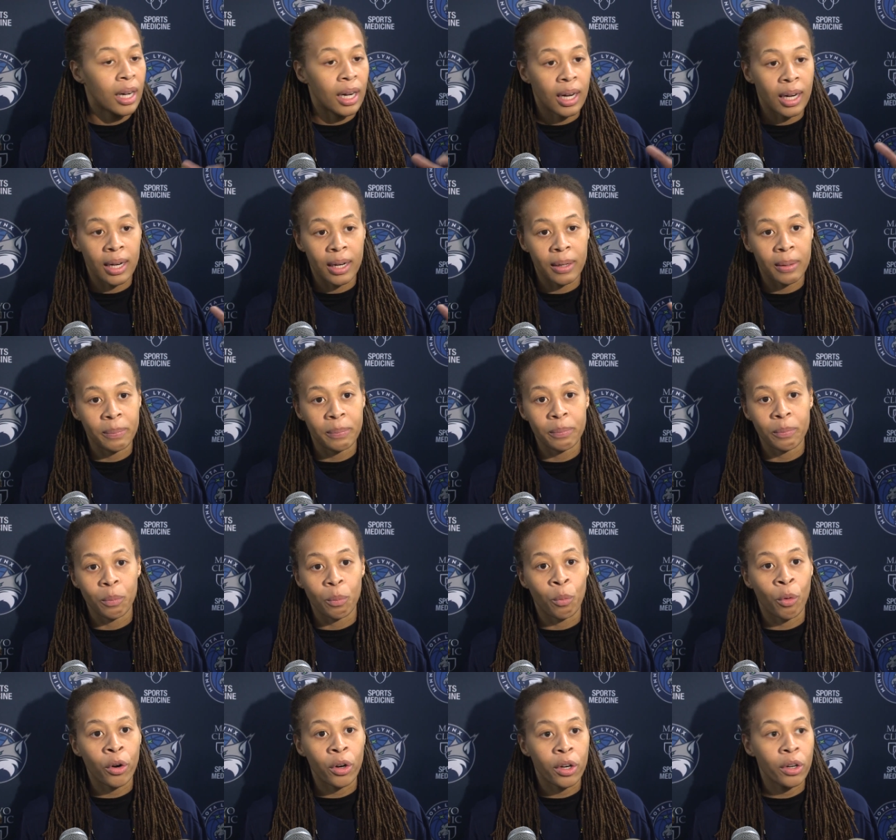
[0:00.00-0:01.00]
um,
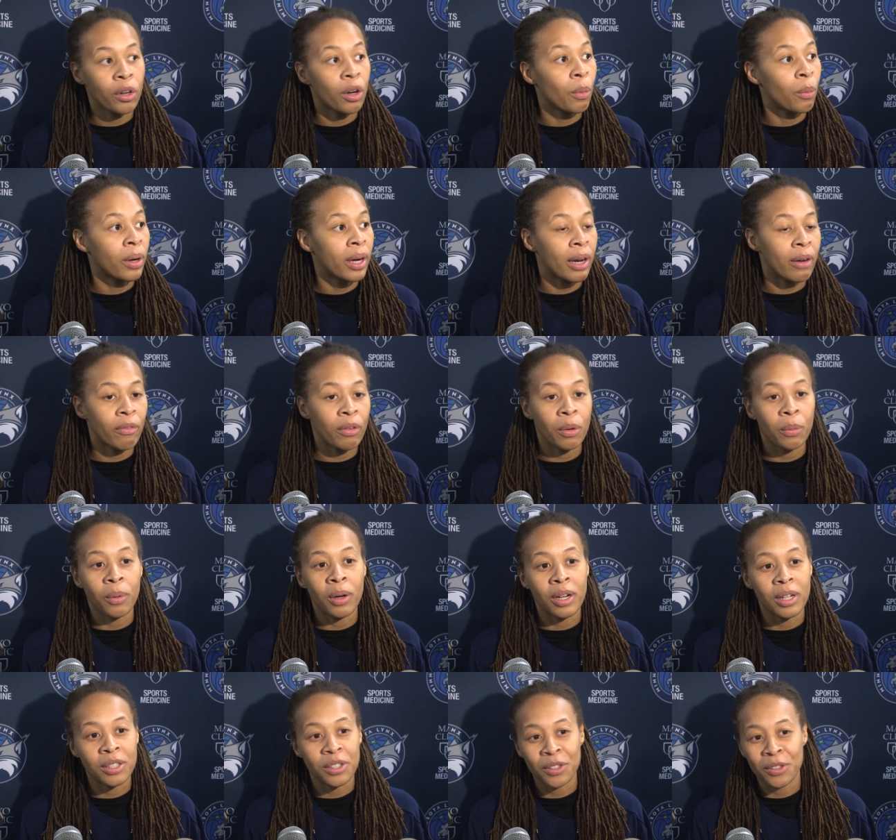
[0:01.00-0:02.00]
working on whatever it
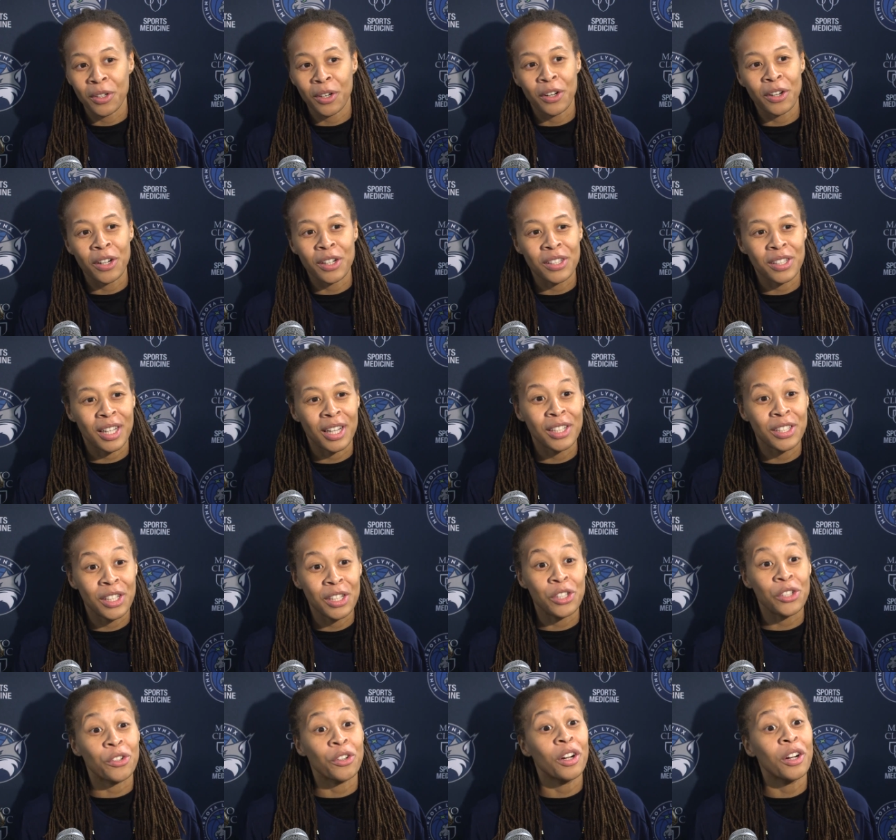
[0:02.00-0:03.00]
was. You heard her say
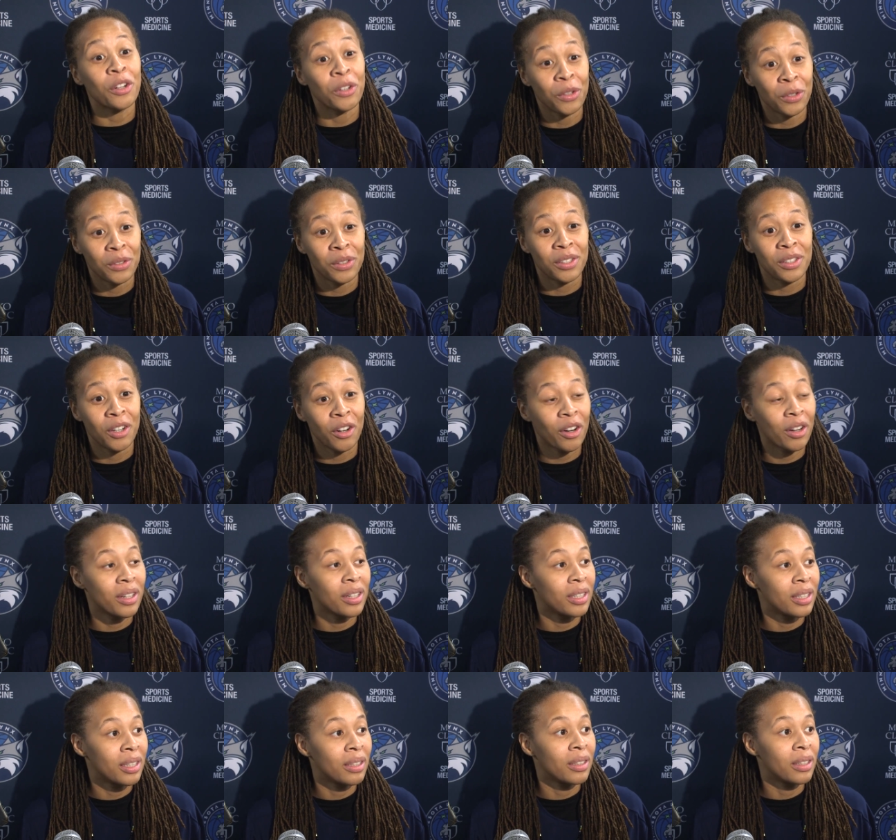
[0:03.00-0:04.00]
she struggled
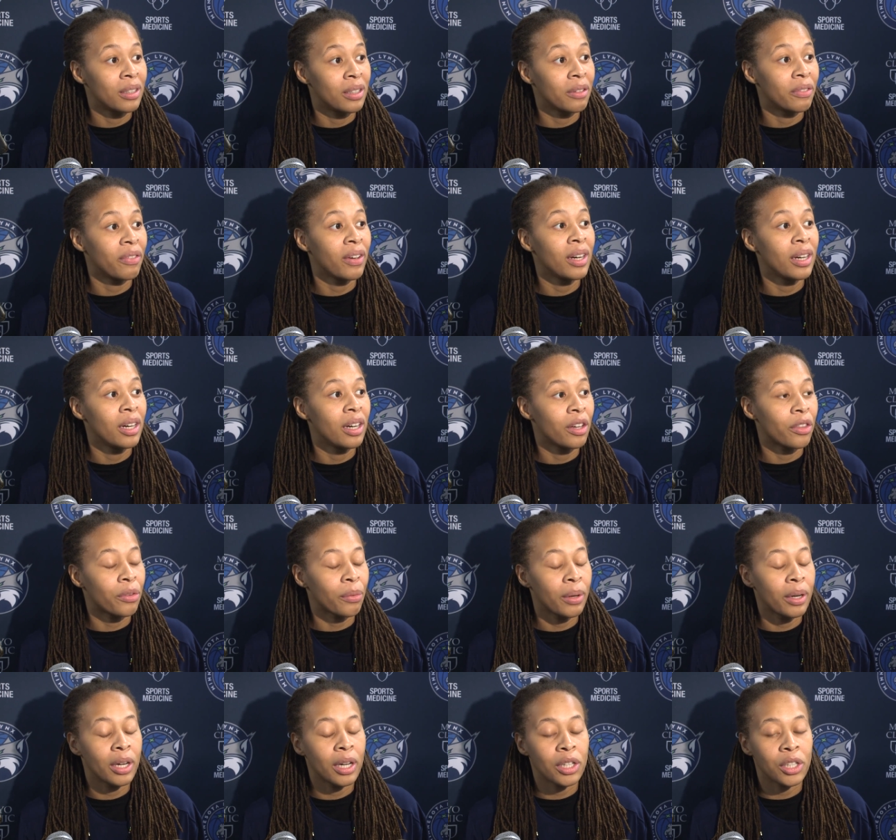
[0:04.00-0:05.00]
guarding, de defending the
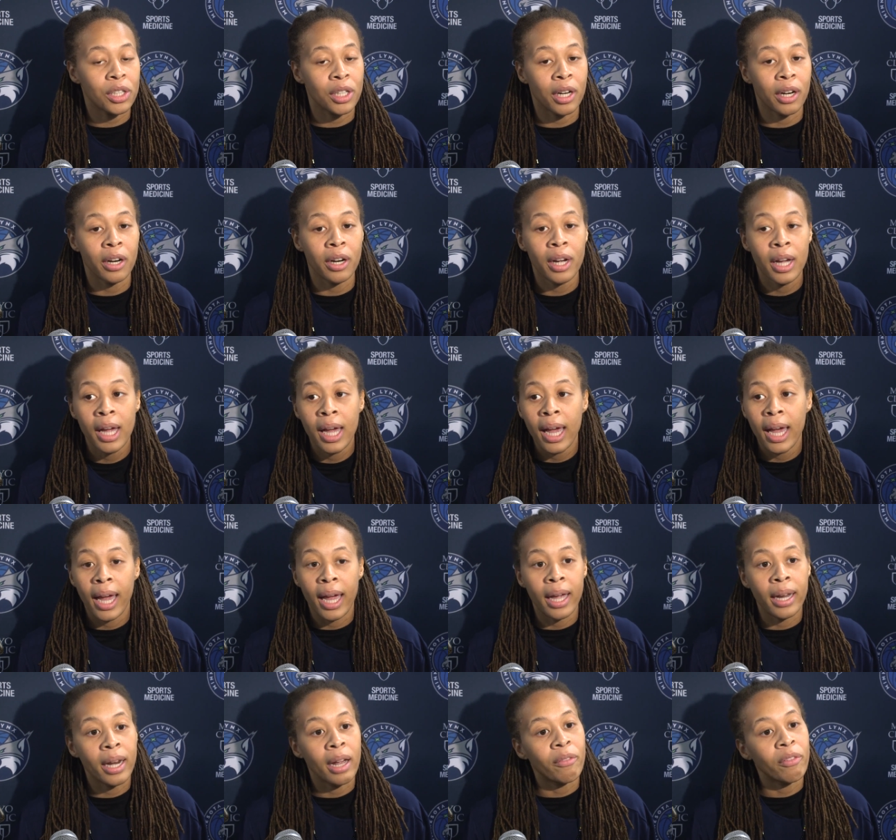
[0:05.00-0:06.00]
three this year,
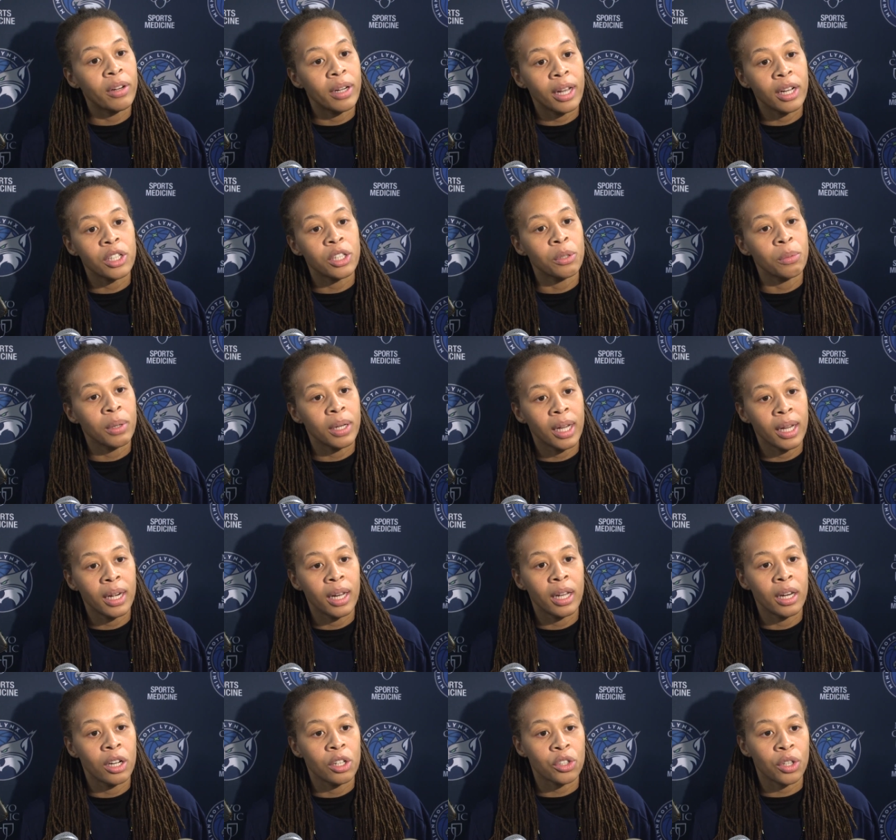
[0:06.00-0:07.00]
and every day she would get
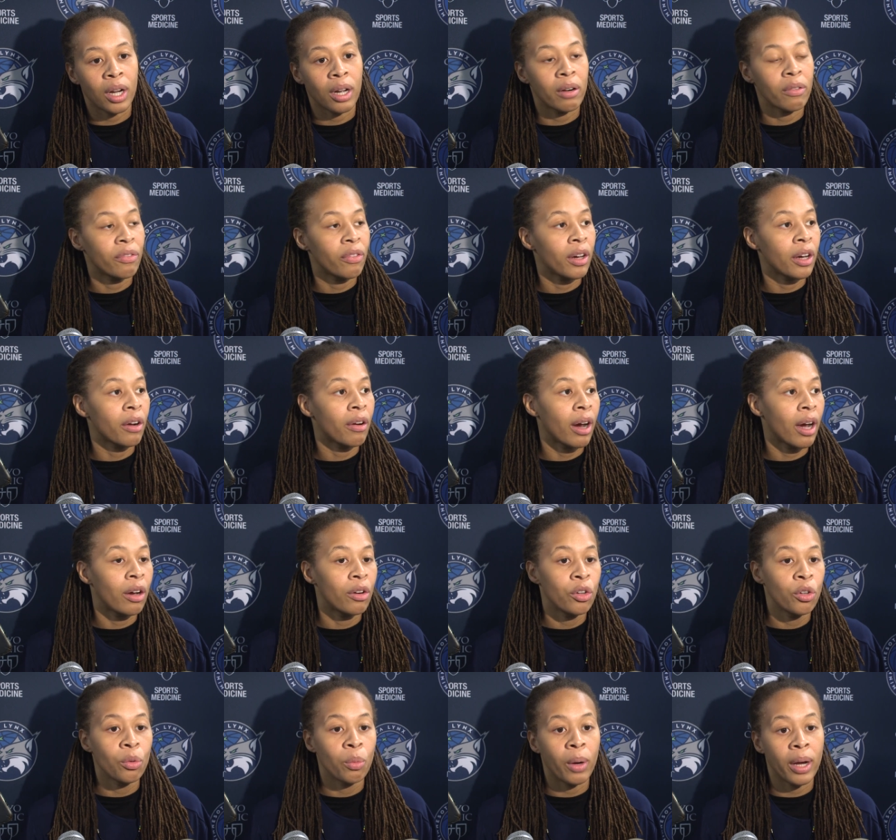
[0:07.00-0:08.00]
in and try to figure
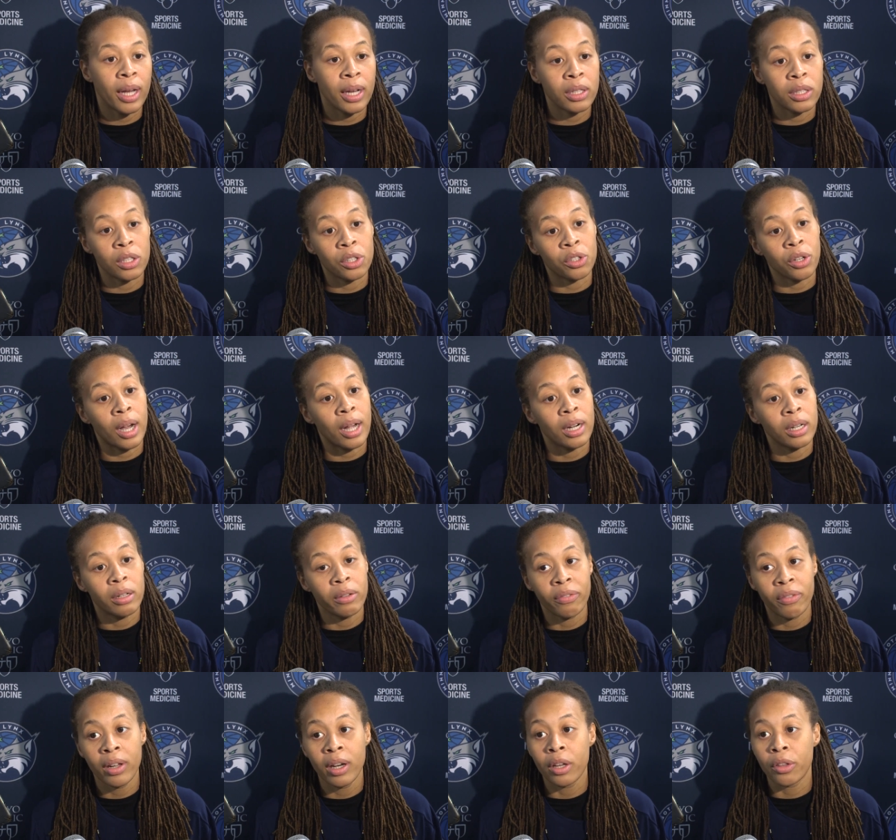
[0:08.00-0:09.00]
out new ways to try to
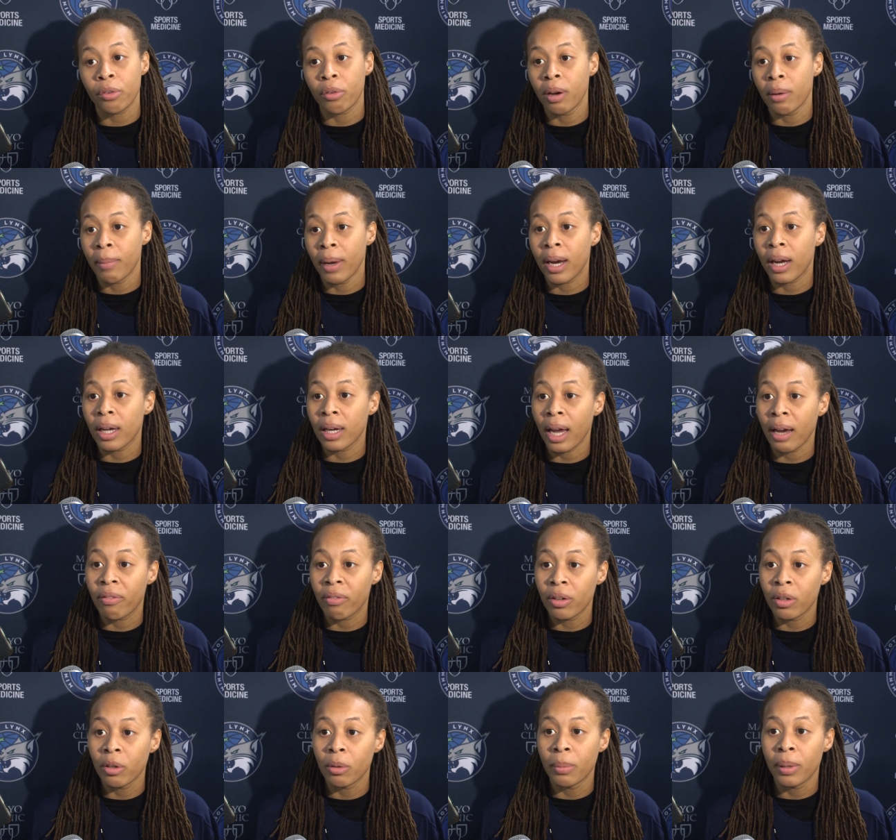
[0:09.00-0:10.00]
defend the three and make her
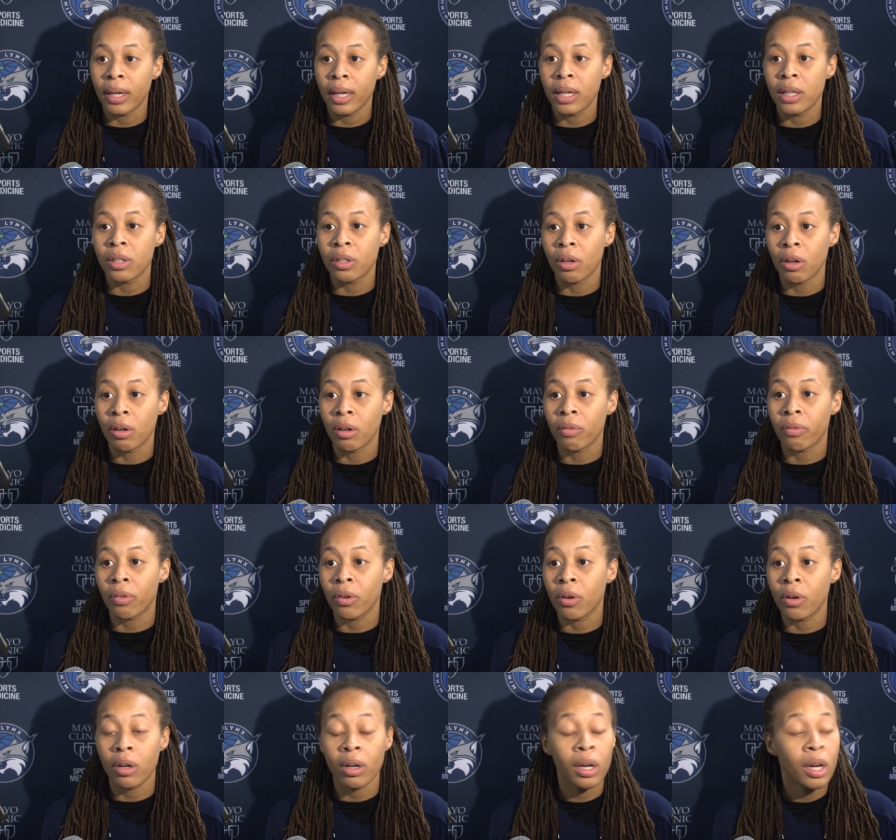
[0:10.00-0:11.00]
life a little bit easier on the
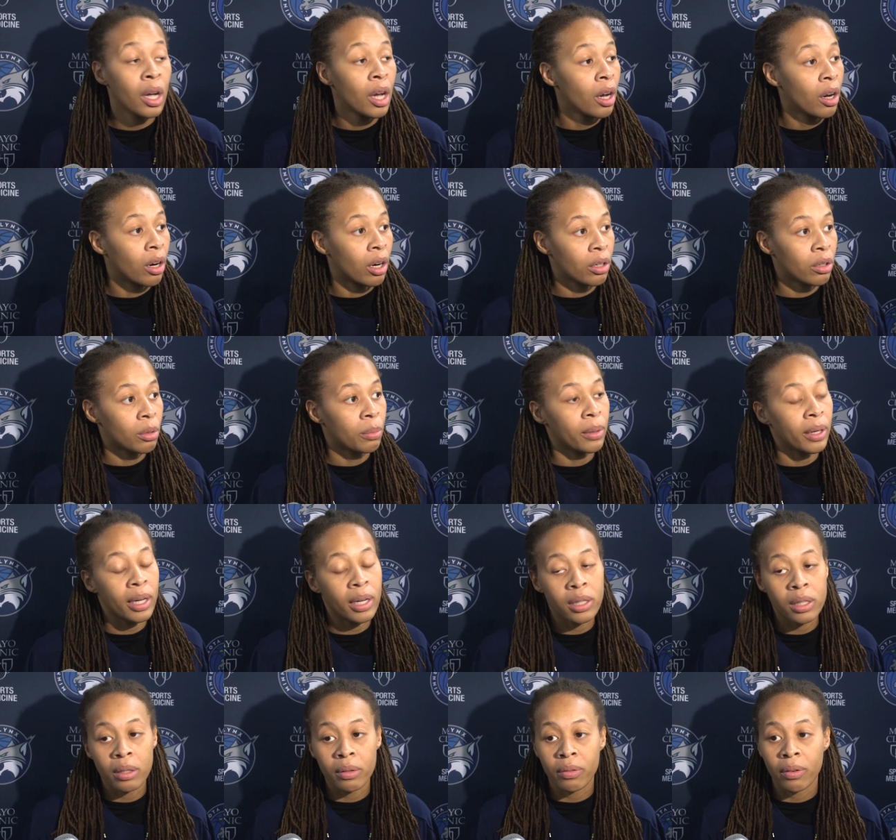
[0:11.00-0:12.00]
floor, a little bit
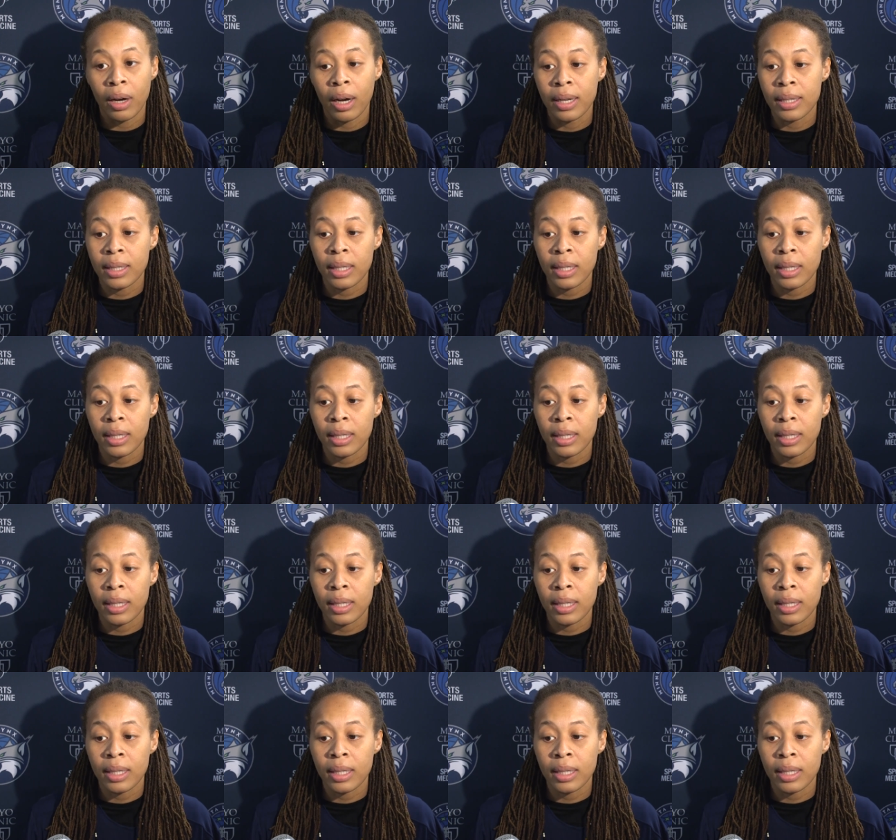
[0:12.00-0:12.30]
easier for our